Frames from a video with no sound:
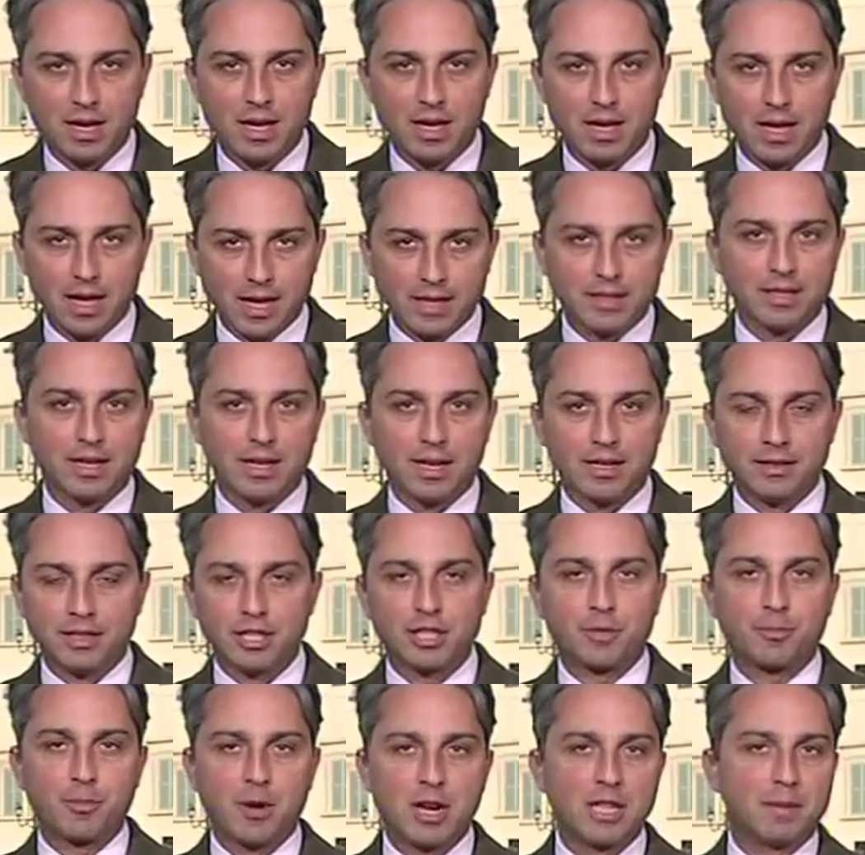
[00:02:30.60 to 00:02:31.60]
Italy. And the
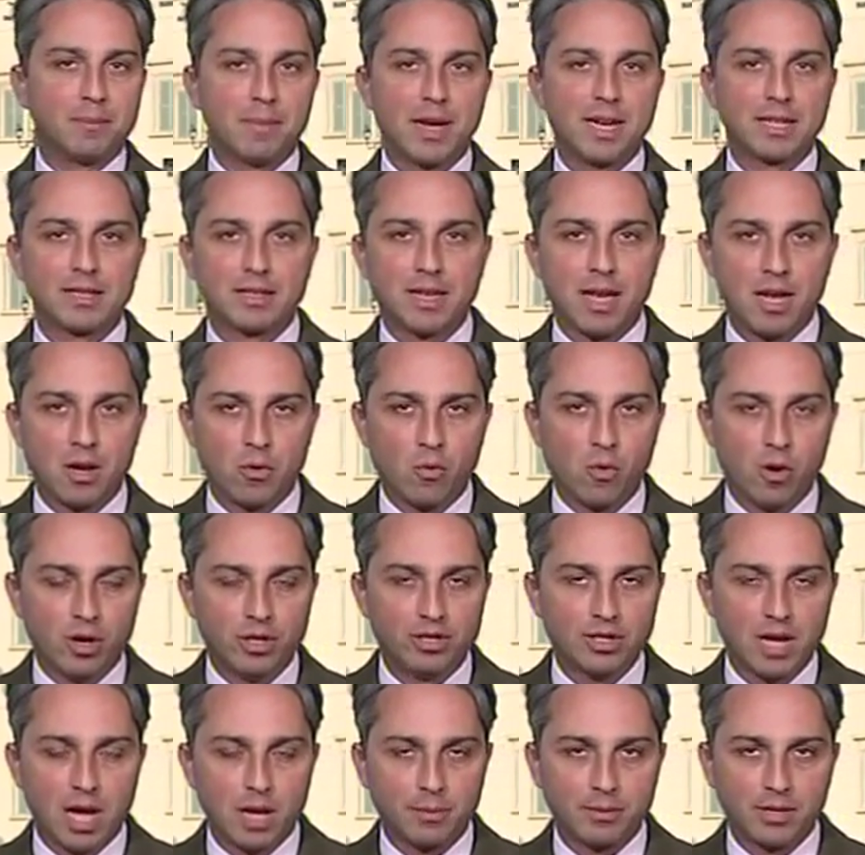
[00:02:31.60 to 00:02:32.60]
spread back then
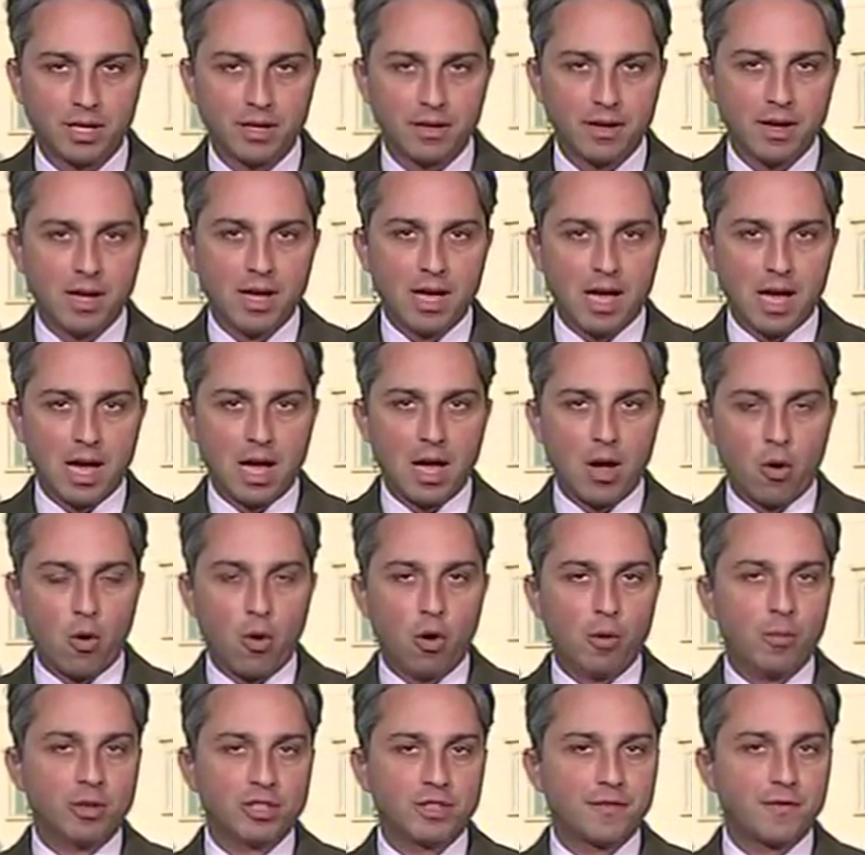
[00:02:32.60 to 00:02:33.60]
was up at
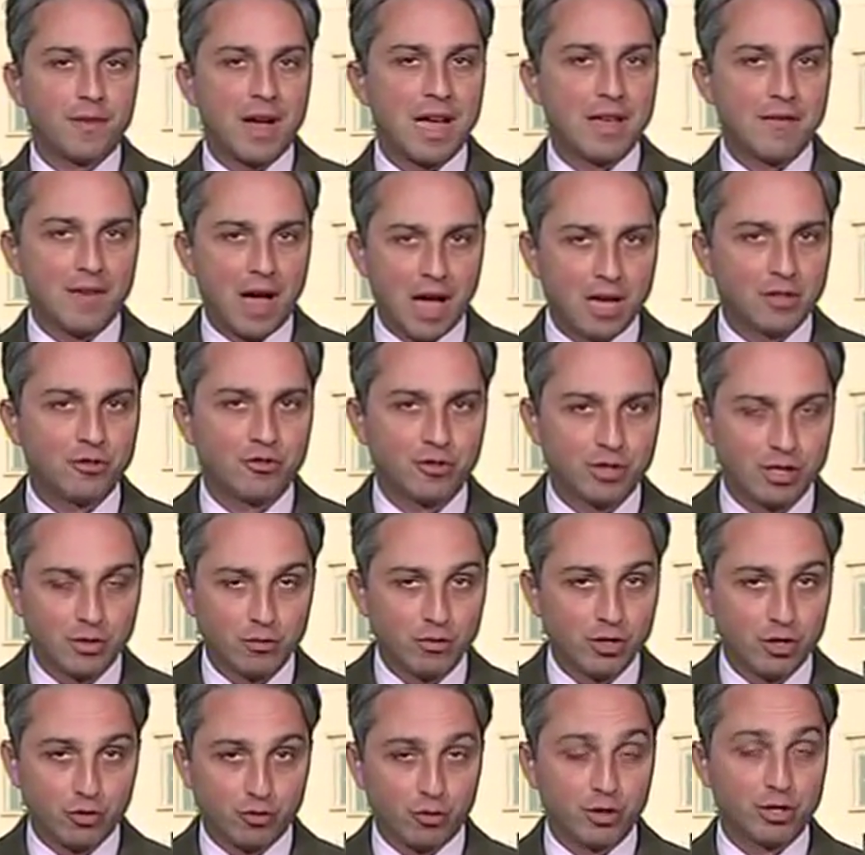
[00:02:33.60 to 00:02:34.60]
almost 500,
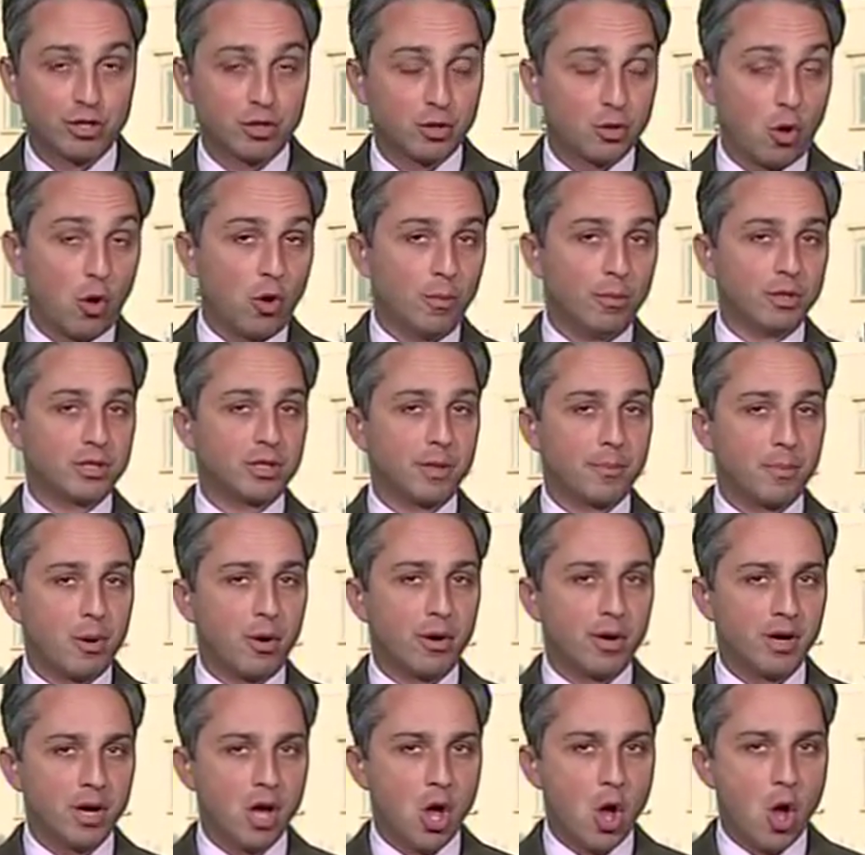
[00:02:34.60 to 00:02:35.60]
which was almost a
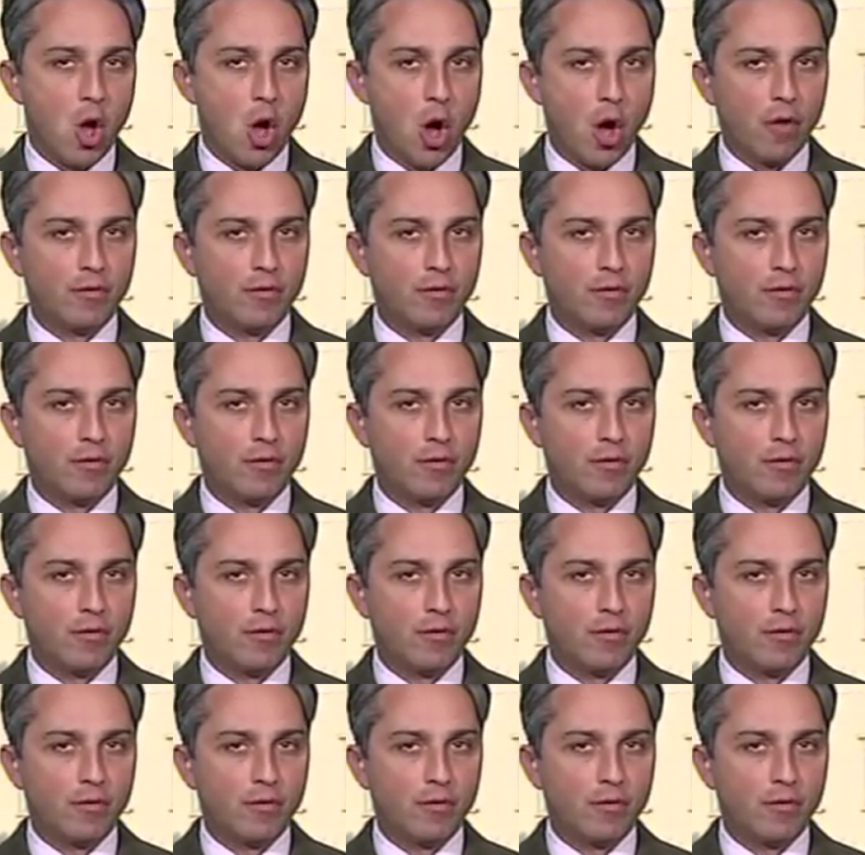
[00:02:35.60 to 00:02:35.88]
point of